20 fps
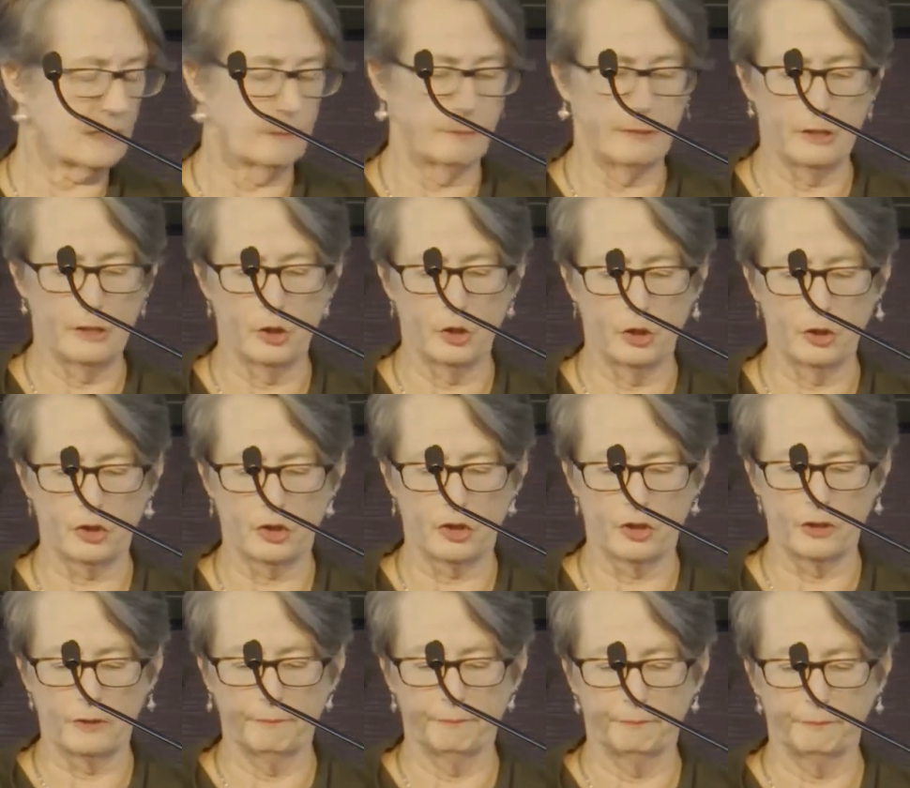to be
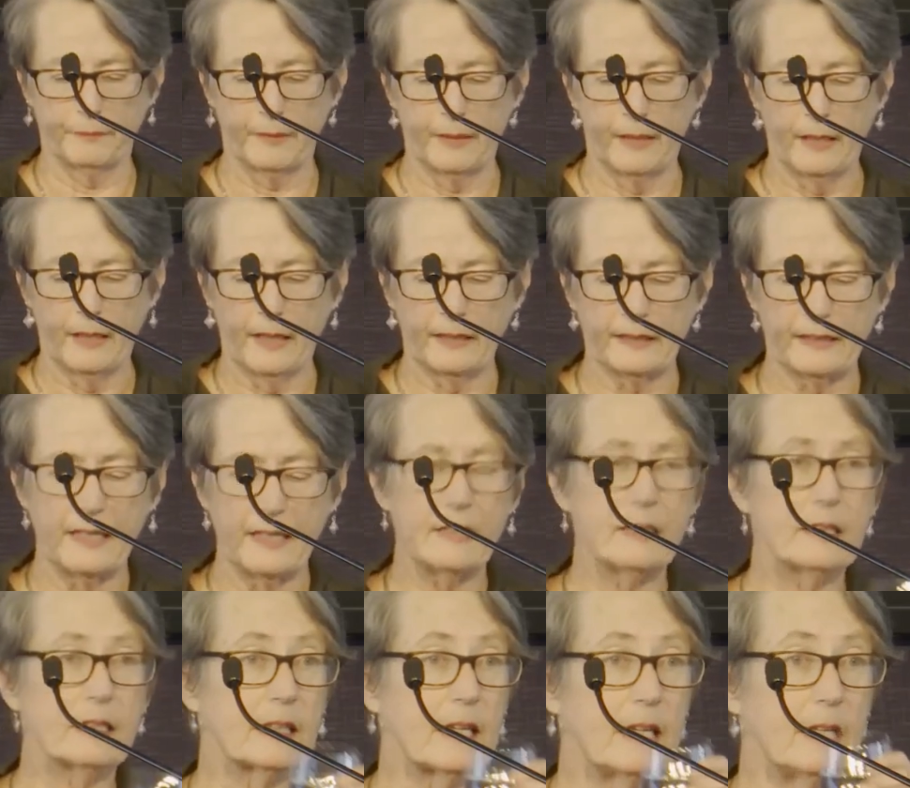nurtured. Again
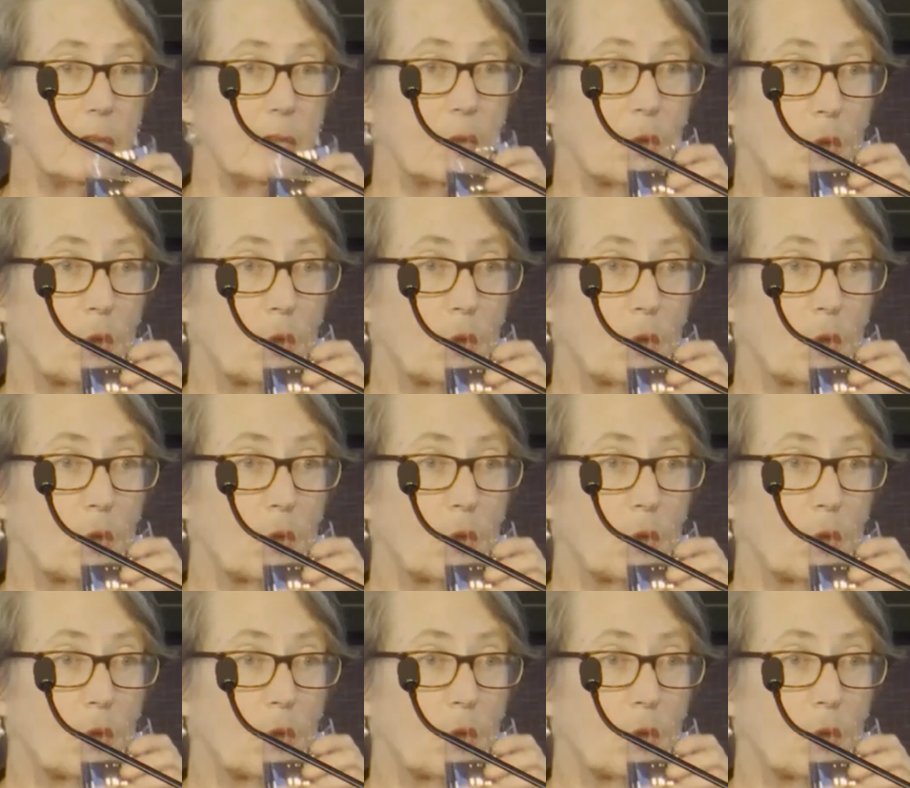and again,